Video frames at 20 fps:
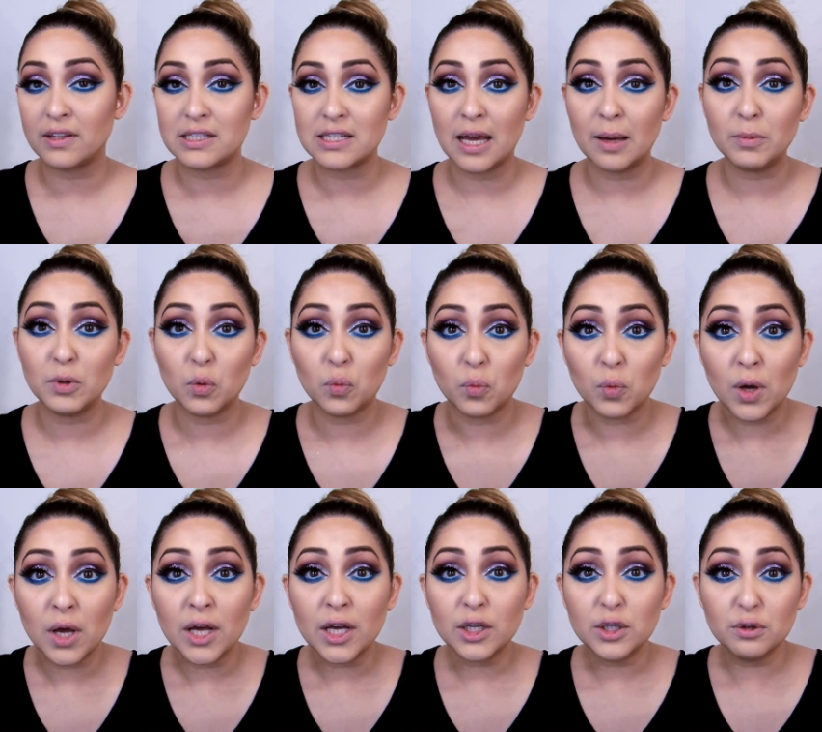the time
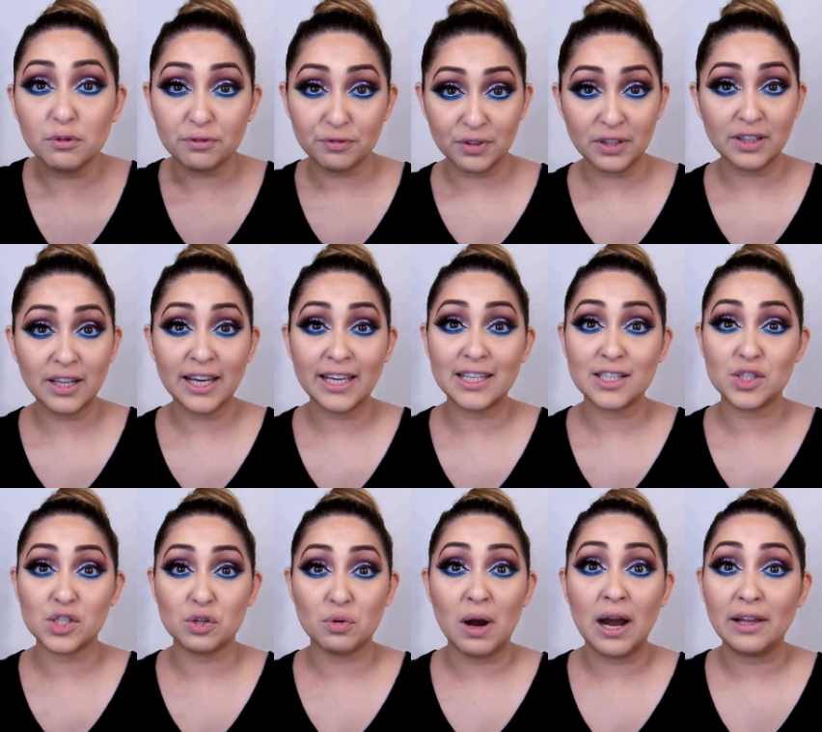you feel like
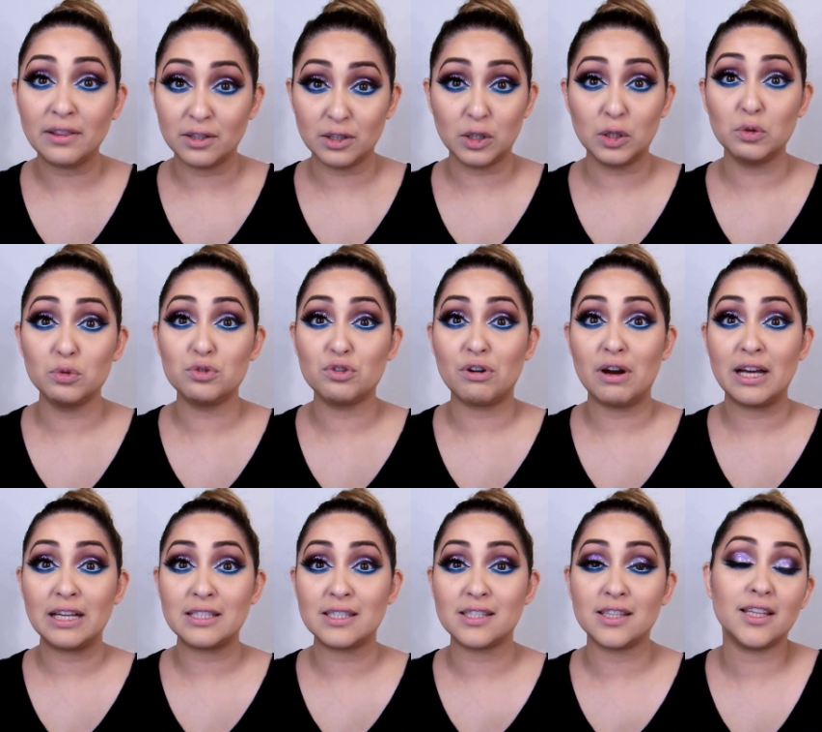it's right, the glue
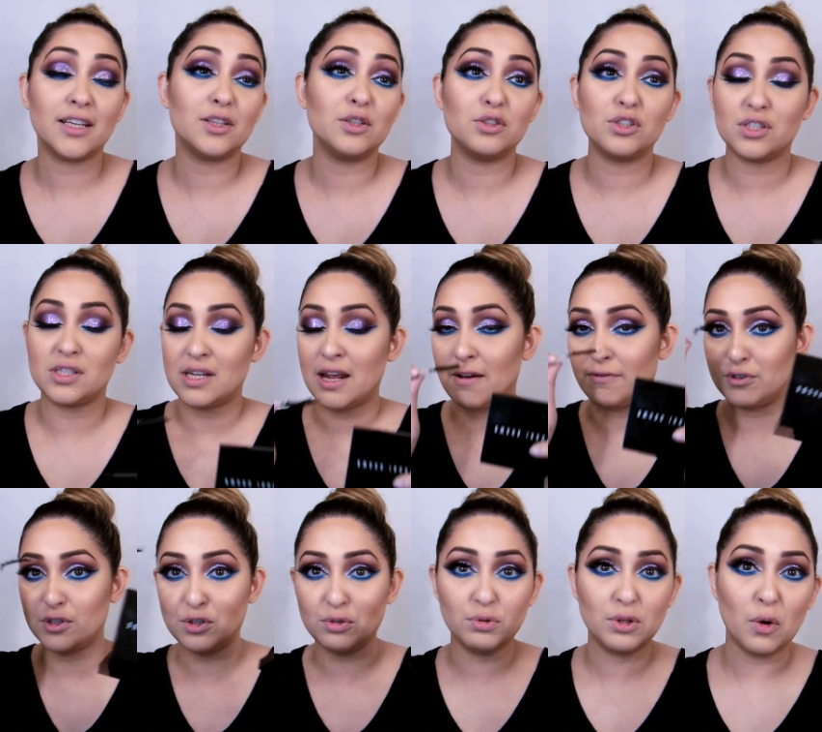dries, so then you just have
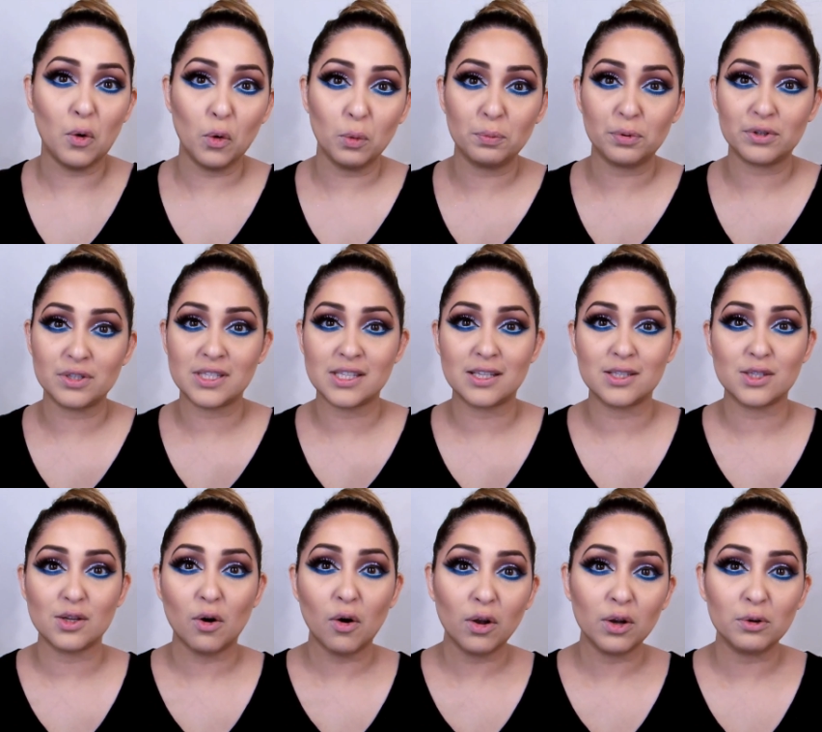to do the whole
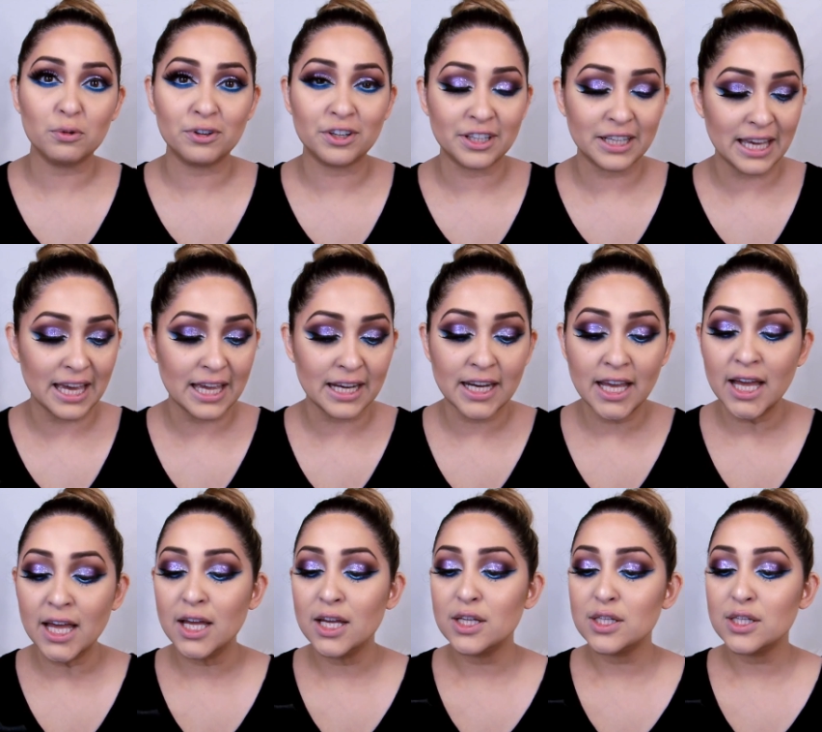process all over again.